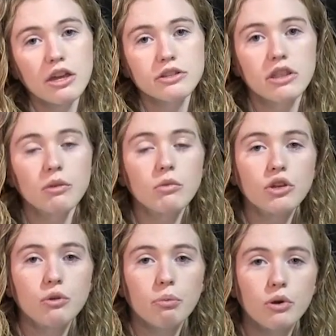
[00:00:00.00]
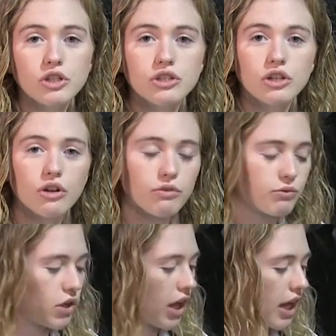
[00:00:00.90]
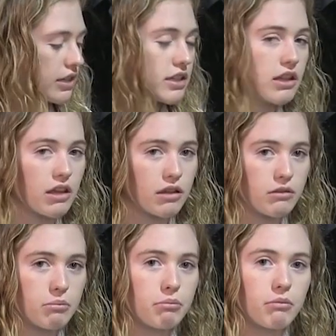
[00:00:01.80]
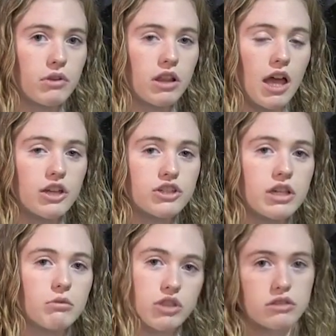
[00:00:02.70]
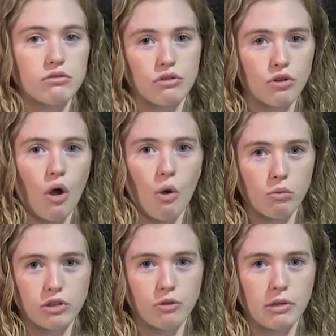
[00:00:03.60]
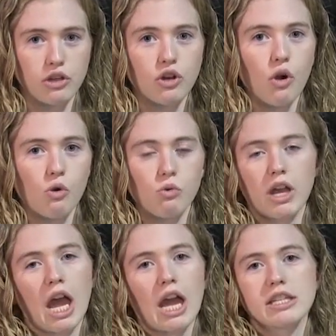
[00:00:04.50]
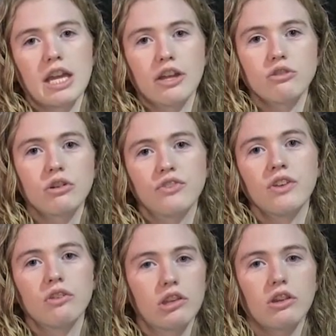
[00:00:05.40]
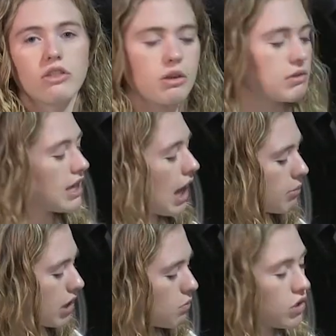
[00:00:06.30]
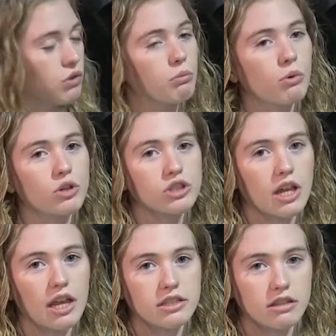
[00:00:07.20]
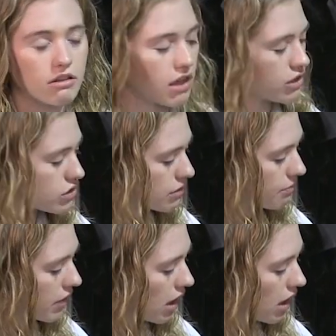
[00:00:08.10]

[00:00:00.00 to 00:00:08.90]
So then when you push your foot onto the clutch, it would just go. There'd be no contact. You could feel that nothing was happening when you push onto the clutch.